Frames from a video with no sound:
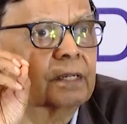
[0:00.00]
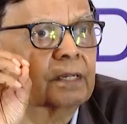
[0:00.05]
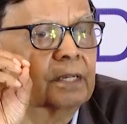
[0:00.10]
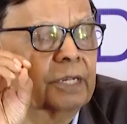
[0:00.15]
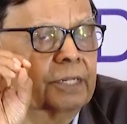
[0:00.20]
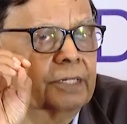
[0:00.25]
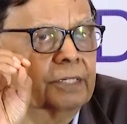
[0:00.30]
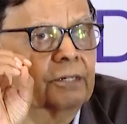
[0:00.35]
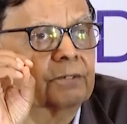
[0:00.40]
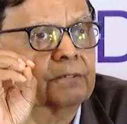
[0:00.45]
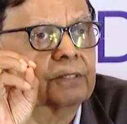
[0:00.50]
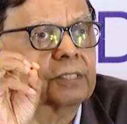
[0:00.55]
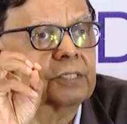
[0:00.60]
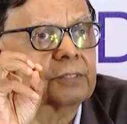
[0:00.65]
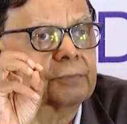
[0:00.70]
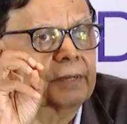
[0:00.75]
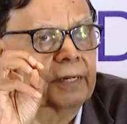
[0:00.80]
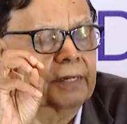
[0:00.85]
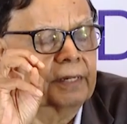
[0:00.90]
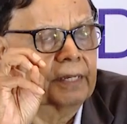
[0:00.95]
carry out
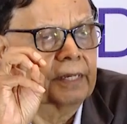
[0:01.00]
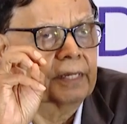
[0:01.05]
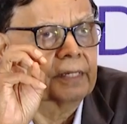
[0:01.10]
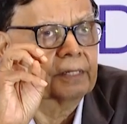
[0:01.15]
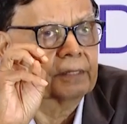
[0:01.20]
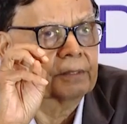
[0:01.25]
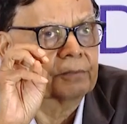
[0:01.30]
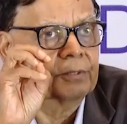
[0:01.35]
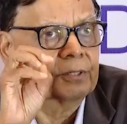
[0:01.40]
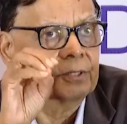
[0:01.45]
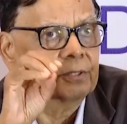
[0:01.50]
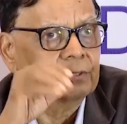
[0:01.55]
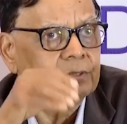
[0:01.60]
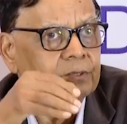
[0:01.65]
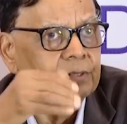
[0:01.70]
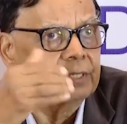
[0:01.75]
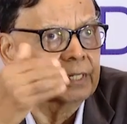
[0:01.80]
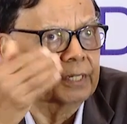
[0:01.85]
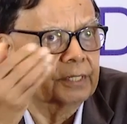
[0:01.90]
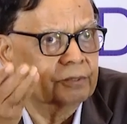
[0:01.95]
its mandate. We
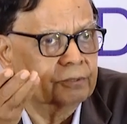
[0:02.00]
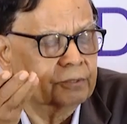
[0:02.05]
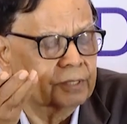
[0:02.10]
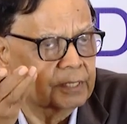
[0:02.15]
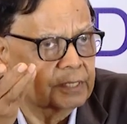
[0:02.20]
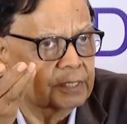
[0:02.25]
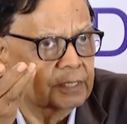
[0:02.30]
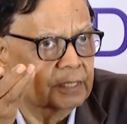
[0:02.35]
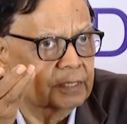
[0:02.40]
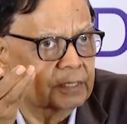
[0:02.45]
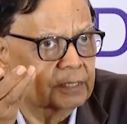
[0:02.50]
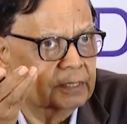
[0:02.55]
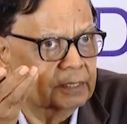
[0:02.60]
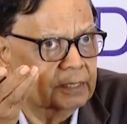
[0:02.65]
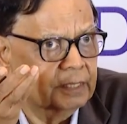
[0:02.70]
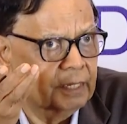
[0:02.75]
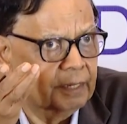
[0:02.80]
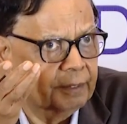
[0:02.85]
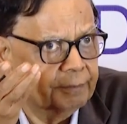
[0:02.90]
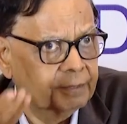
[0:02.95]
also try to consult
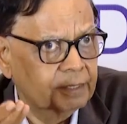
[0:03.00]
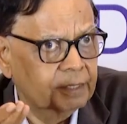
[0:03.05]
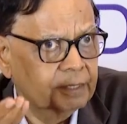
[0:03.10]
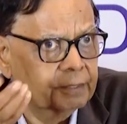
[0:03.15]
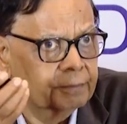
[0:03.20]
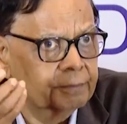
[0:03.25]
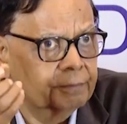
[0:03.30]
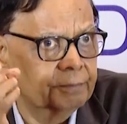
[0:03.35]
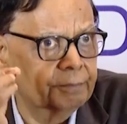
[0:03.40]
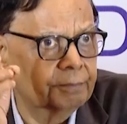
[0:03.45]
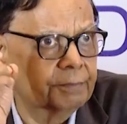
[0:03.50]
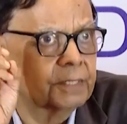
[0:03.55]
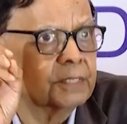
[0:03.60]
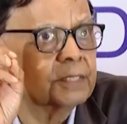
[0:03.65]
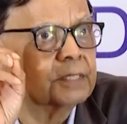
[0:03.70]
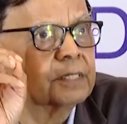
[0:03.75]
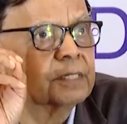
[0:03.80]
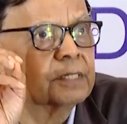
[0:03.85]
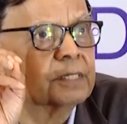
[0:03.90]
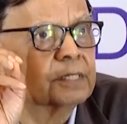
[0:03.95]
the eminent
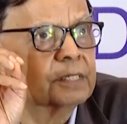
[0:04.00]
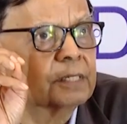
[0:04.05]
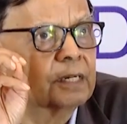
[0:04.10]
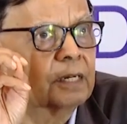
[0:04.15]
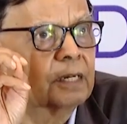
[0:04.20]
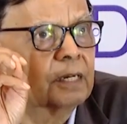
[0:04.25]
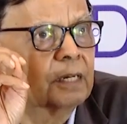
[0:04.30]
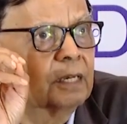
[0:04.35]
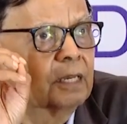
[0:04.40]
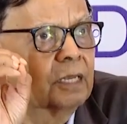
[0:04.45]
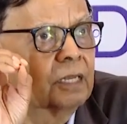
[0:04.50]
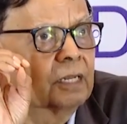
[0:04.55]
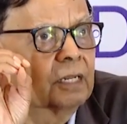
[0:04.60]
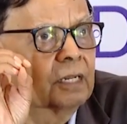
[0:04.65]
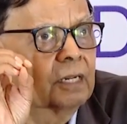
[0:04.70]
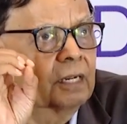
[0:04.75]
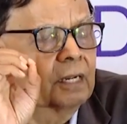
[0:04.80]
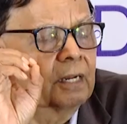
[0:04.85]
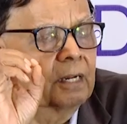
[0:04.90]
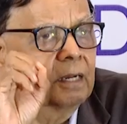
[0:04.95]
persons.
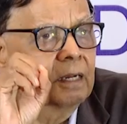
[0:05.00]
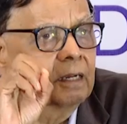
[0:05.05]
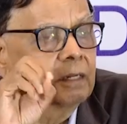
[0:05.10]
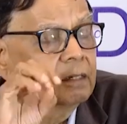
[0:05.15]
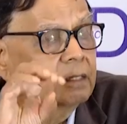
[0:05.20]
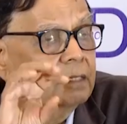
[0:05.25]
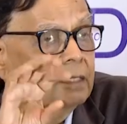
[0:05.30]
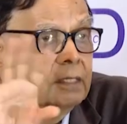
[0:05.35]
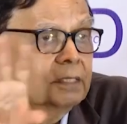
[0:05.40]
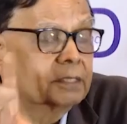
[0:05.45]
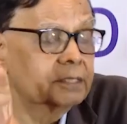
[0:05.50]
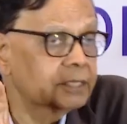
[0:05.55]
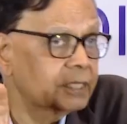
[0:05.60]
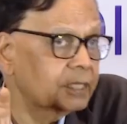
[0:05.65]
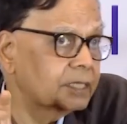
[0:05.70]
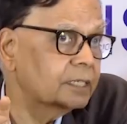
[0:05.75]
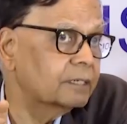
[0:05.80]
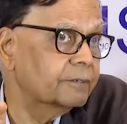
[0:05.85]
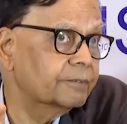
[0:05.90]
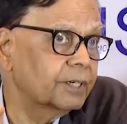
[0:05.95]
In
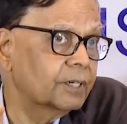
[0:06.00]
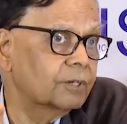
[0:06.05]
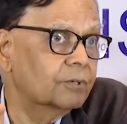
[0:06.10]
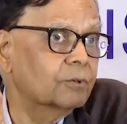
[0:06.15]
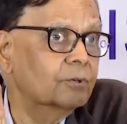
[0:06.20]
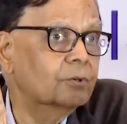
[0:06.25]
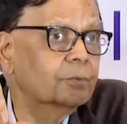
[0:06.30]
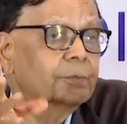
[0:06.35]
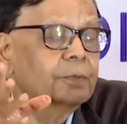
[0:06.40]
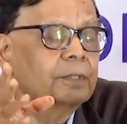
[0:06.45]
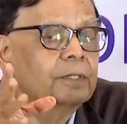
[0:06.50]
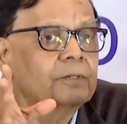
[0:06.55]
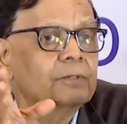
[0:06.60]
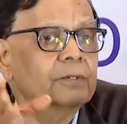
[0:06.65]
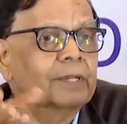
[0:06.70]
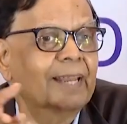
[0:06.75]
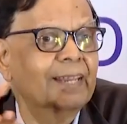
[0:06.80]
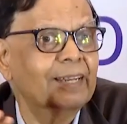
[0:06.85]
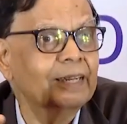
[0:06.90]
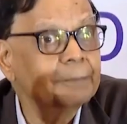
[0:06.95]
general, we are open
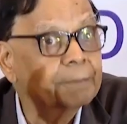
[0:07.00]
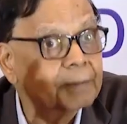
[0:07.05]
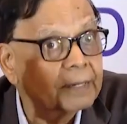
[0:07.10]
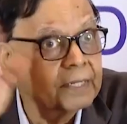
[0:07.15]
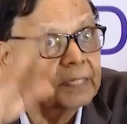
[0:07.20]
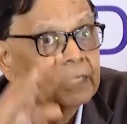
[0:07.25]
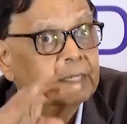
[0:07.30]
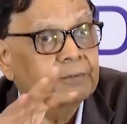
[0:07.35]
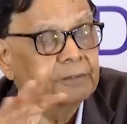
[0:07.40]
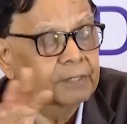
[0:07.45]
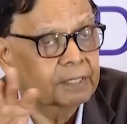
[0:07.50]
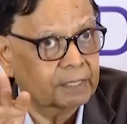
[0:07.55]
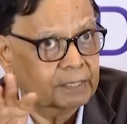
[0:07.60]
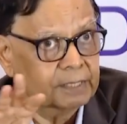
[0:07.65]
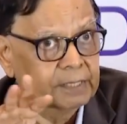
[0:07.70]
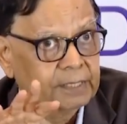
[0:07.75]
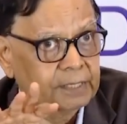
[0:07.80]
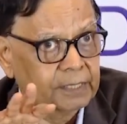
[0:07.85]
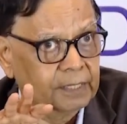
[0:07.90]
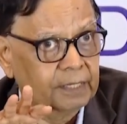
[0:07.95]
to anybody giving
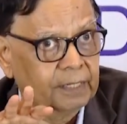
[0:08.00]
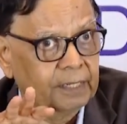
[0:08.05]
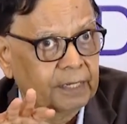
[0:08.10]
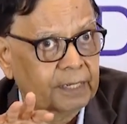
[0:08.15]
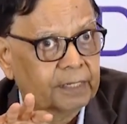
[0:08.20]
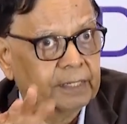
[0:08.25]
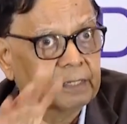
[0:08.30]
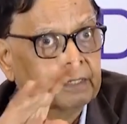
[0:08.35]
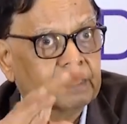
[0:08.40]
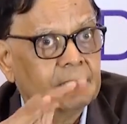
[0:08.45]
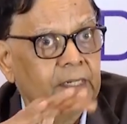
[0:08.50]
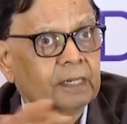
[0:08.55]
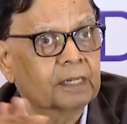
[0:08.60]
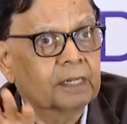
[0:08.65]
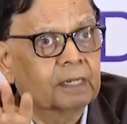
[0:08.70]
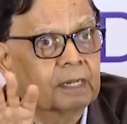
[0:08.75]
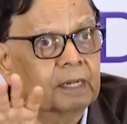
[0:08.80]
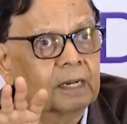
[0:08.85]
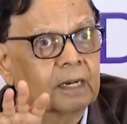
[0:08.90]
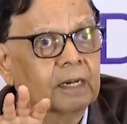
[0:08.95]
us any
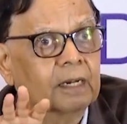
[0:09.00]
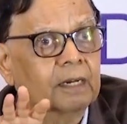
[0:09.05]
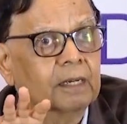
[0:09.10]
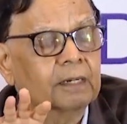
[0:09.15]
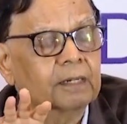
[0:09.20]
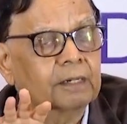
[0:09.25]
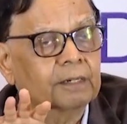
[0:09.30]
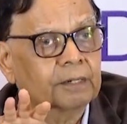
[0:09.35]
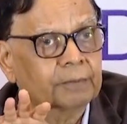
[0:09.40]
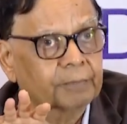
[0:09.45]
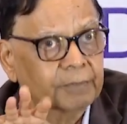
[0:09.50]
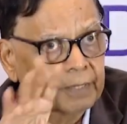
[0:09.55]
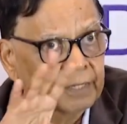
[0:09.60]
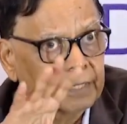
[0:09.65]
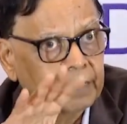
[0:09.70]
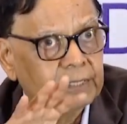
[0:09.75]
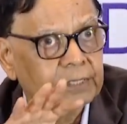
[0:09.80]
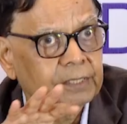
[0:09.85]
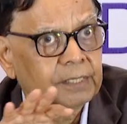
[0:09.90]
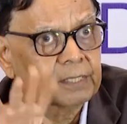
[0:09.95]

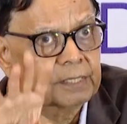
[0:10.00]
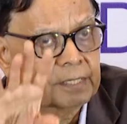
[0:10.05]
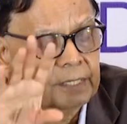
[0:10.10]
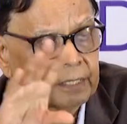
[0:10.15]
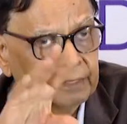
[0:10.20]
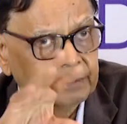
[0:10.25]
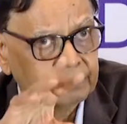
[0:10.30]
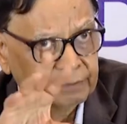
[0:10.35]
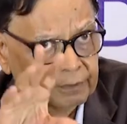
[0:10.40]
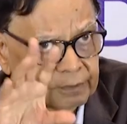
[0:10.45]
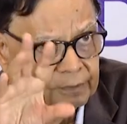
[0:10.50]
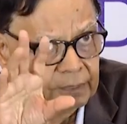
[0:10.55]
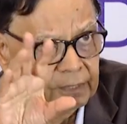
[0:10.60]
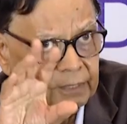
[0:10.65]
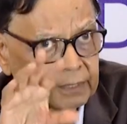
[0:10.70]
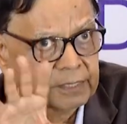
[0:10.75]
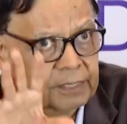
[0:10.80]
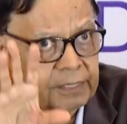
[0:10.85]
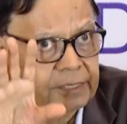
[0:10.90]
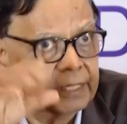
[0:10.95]
recommendations, any
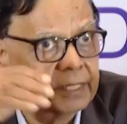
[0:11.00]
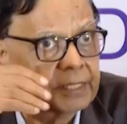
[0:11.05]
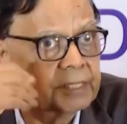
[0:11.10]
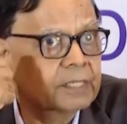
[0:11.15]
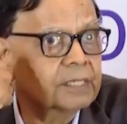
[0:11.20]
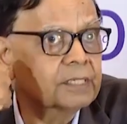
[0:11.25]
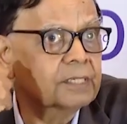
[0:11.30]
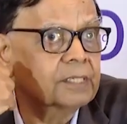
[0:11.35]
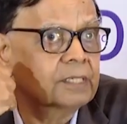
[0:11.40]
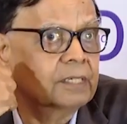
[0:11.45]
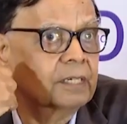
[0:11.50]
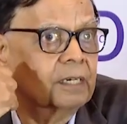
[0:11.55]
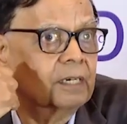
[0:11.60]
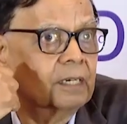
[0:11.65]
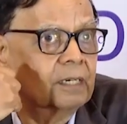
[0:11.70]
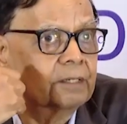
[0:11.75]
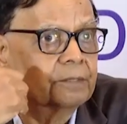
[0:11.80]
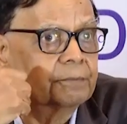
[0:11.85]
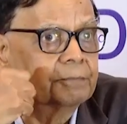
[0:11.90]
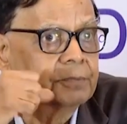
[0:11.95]
suggestions.
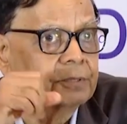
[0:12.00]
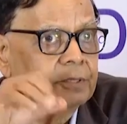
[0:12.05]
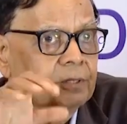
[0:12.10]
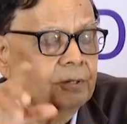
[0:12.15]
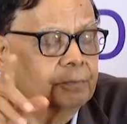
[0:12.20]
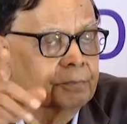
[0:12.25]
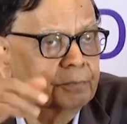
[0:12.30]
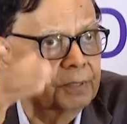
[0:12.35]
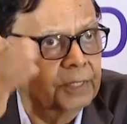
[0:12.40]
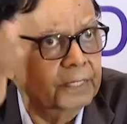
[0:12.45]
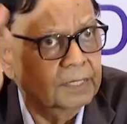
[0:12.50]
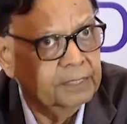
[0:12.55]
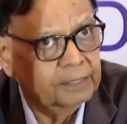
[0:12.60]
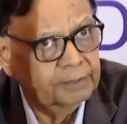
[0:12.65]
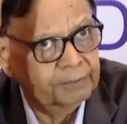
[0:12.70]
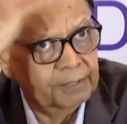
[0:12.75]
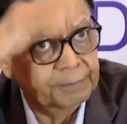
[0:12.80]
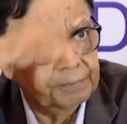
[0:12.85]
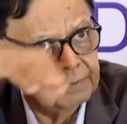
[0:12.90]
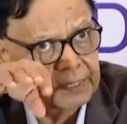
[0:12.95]
So there is
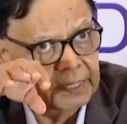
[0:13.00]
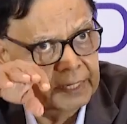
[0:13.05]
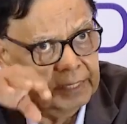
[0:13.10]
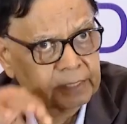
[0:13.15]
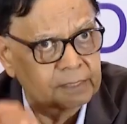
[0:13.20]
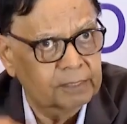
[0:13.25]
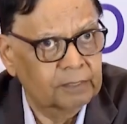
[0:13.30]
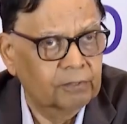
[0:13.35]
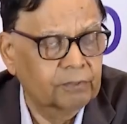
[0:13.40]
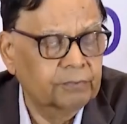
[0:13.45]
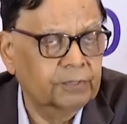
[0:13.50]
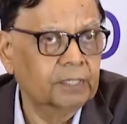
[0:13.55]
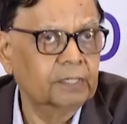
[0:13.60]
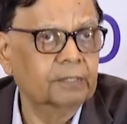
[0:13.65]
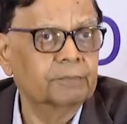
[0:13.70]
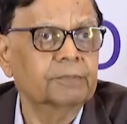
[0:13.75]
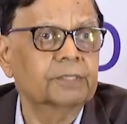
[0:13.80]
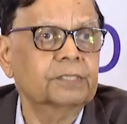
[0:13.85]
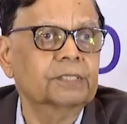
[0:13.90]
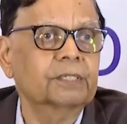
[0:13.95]
a website of the
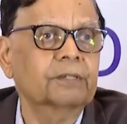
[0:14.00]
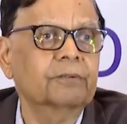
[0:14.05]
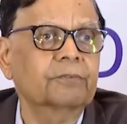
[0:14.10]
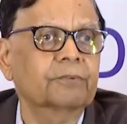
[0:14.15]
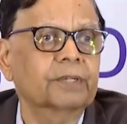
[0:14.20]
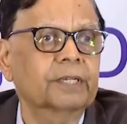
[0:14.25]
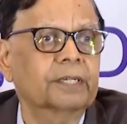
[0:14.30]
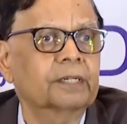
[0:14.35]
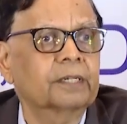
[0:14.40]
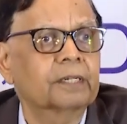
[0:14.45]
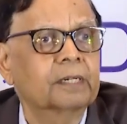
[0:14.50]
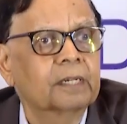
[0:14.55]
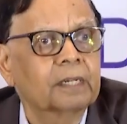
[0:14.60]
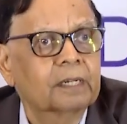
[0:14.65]
Commission where